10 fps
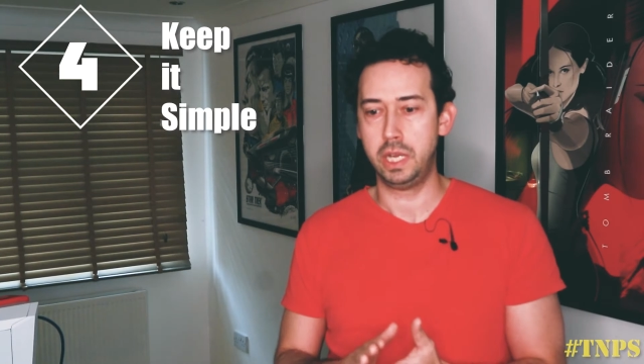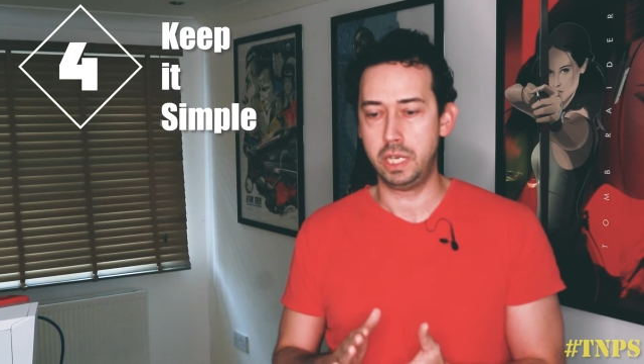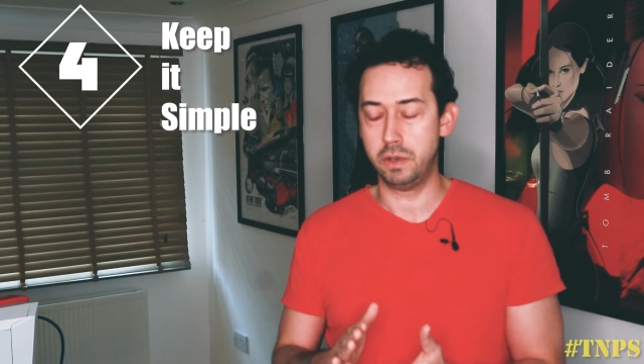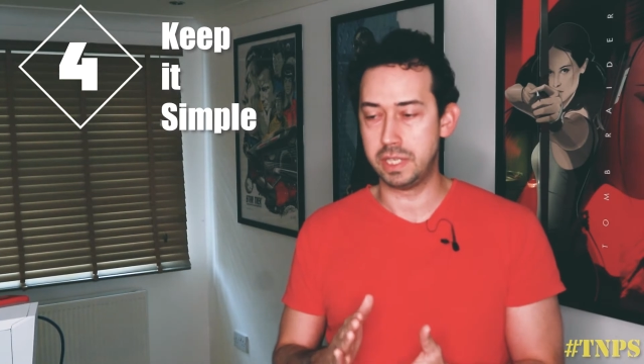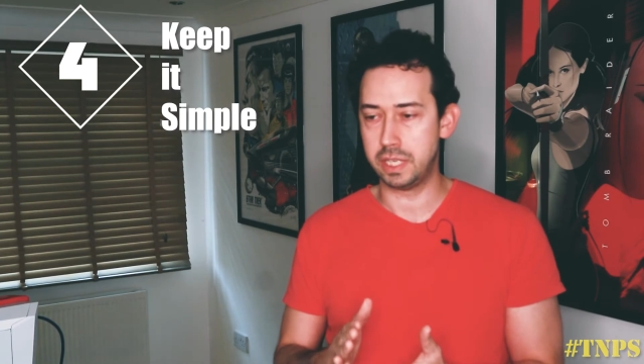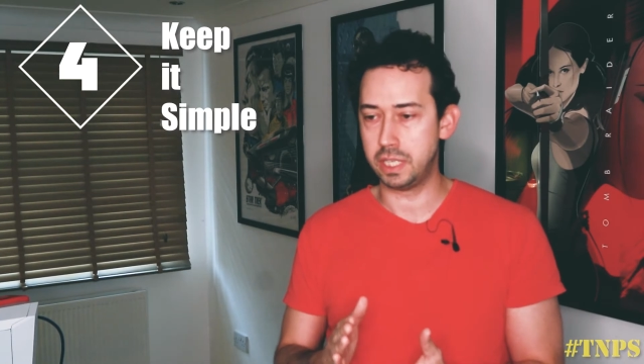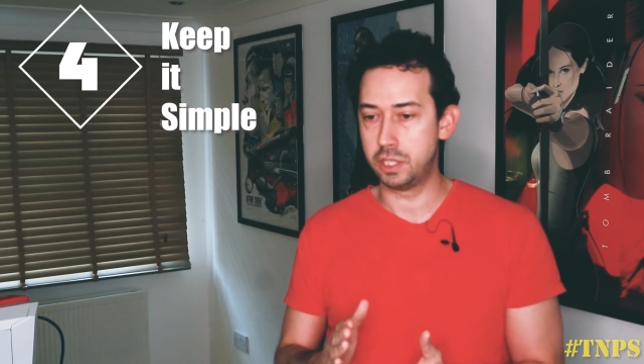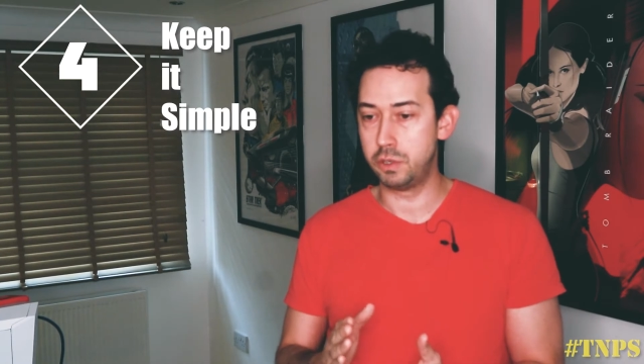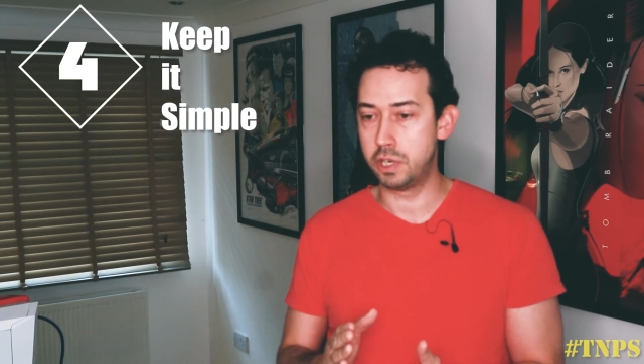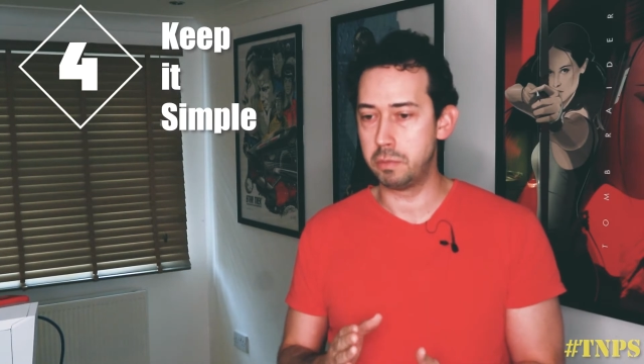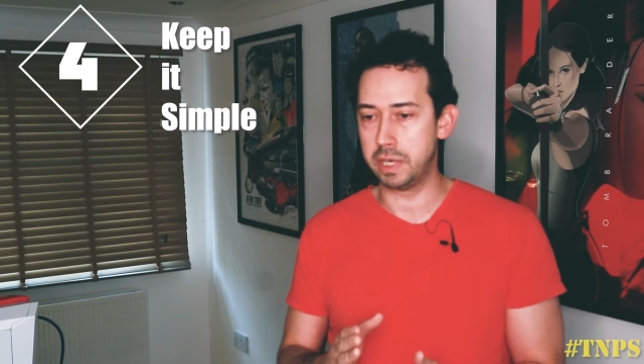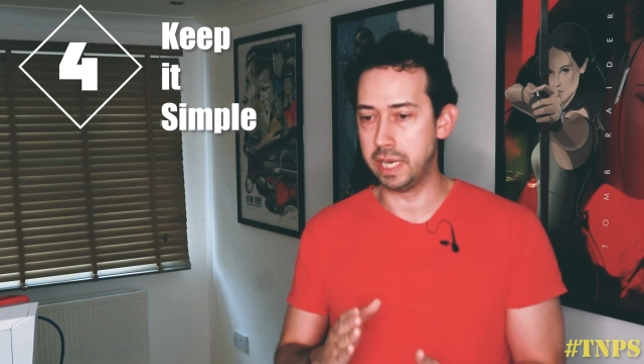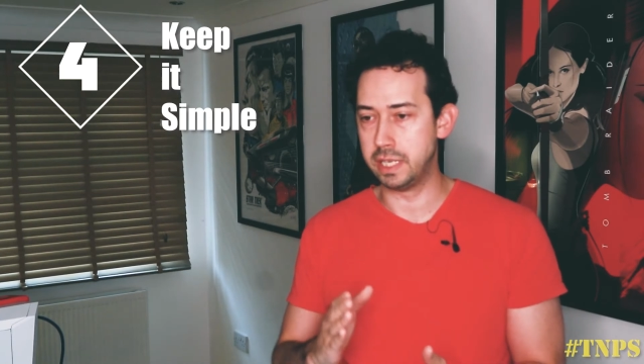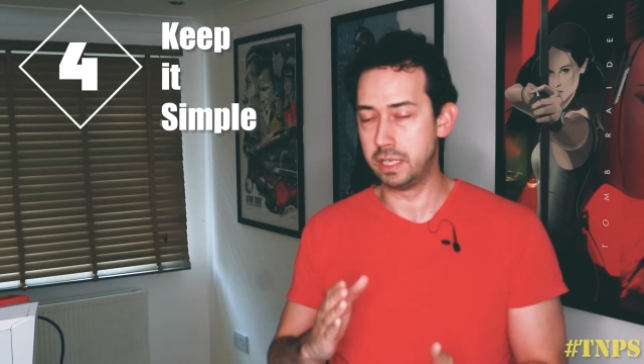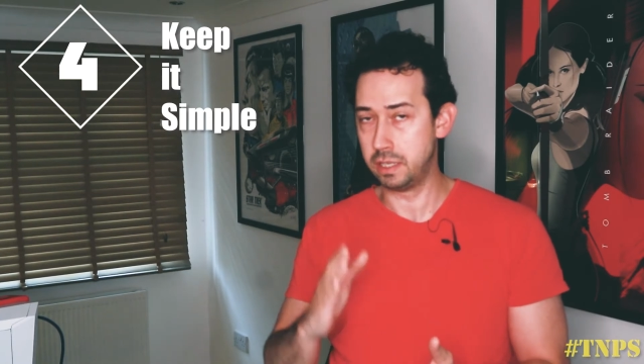And there's nothing too
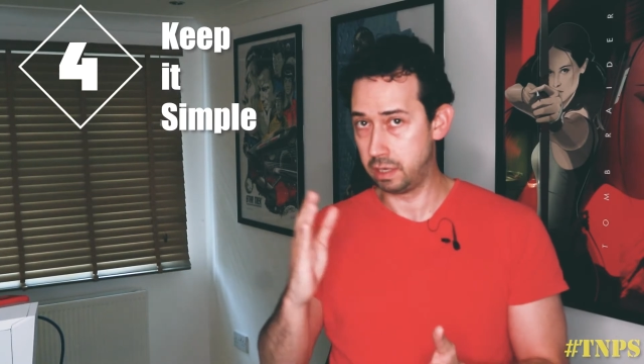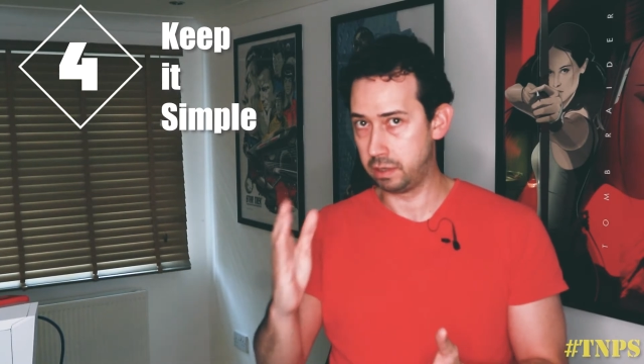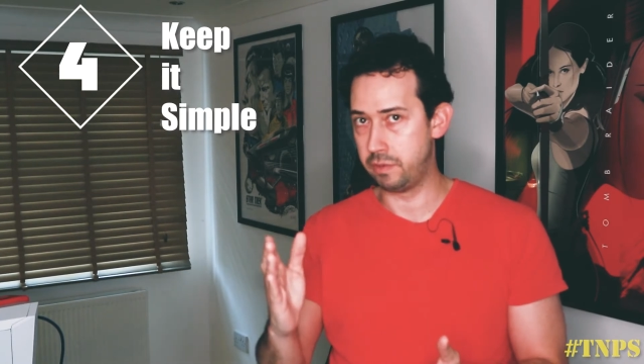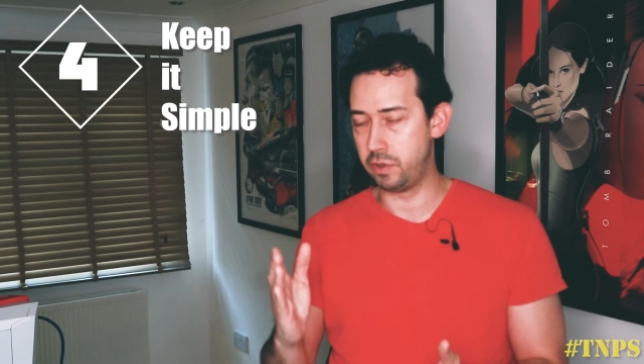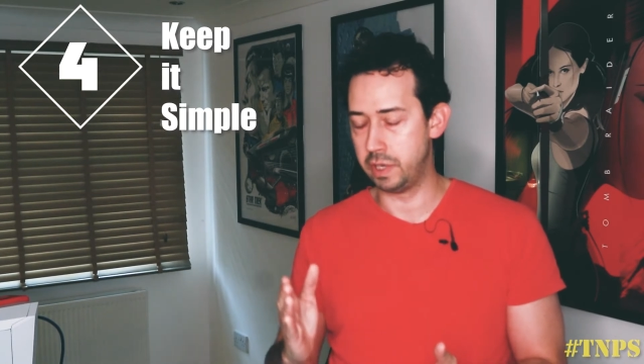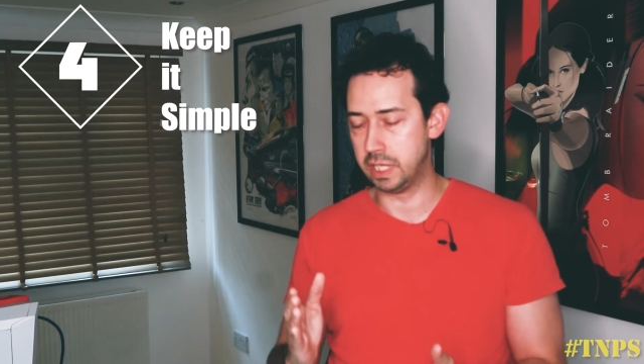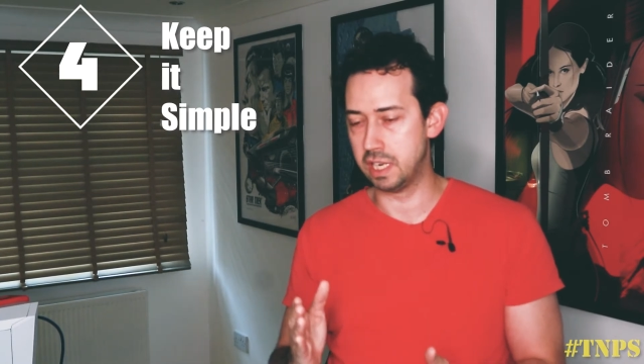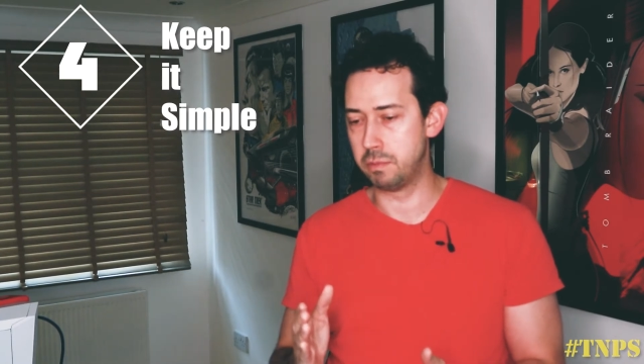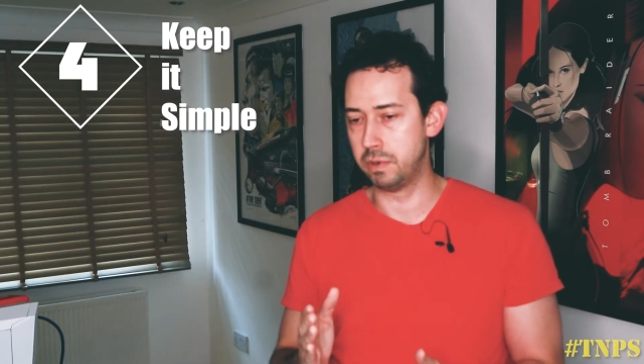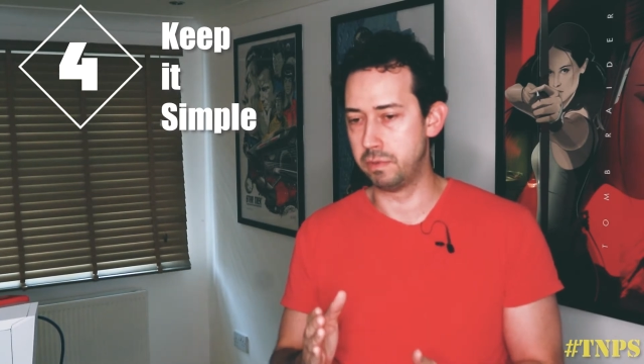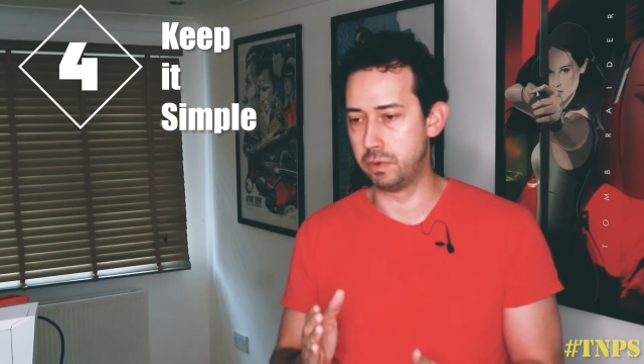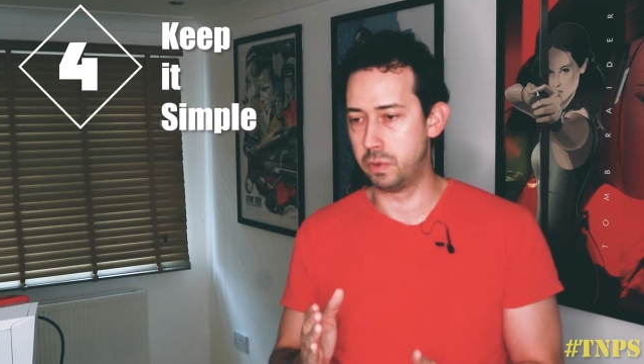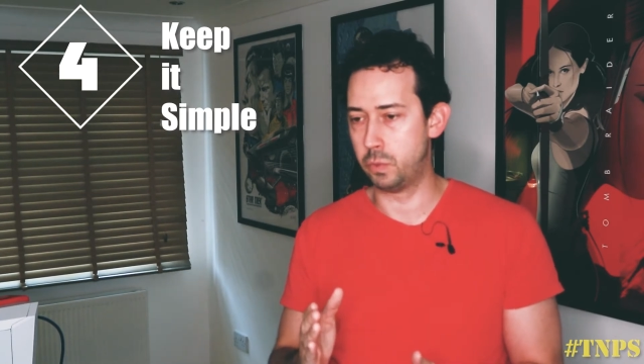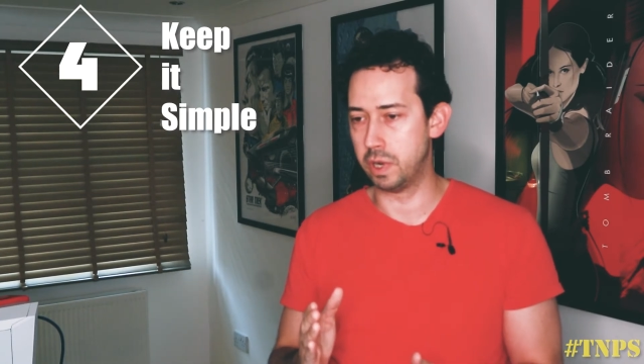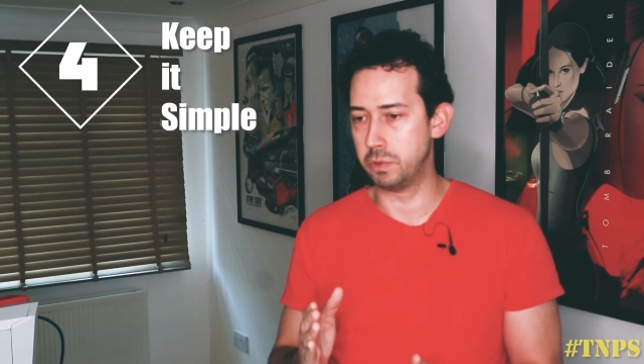complicated. I'll give you an example
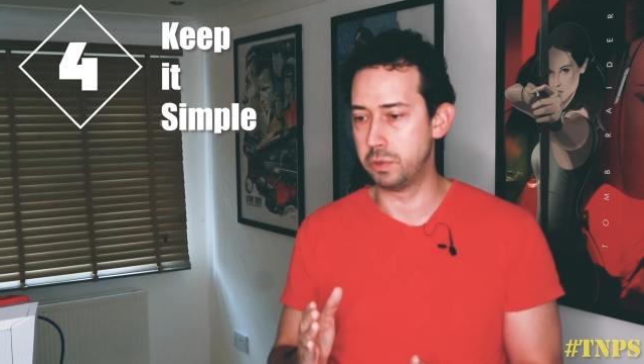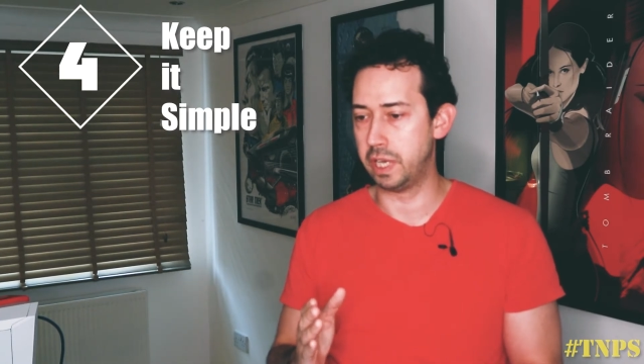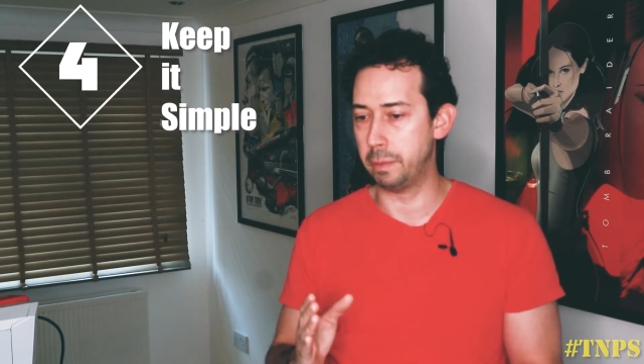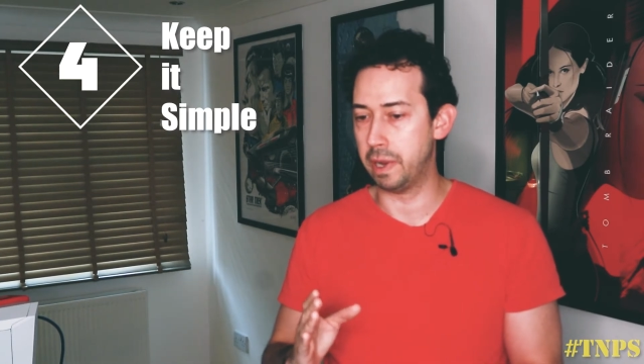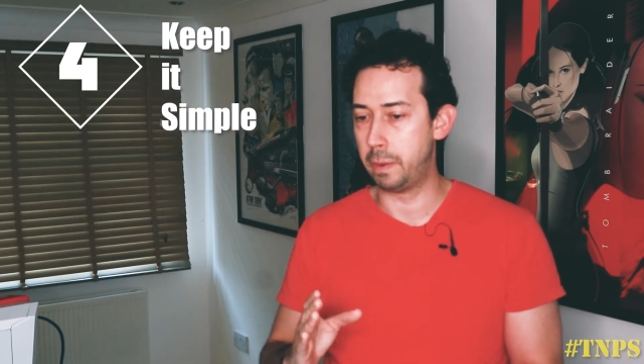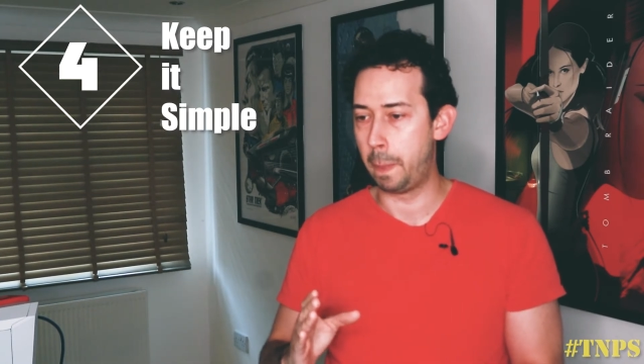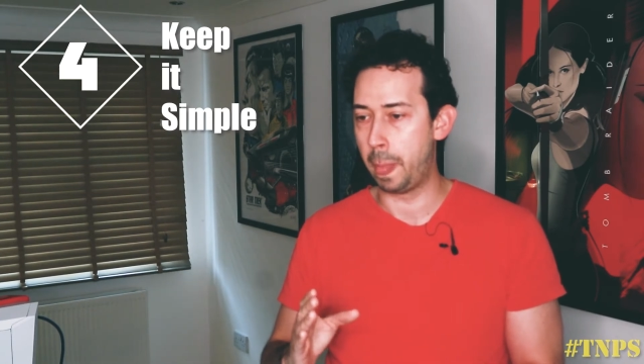of what I'm talking about.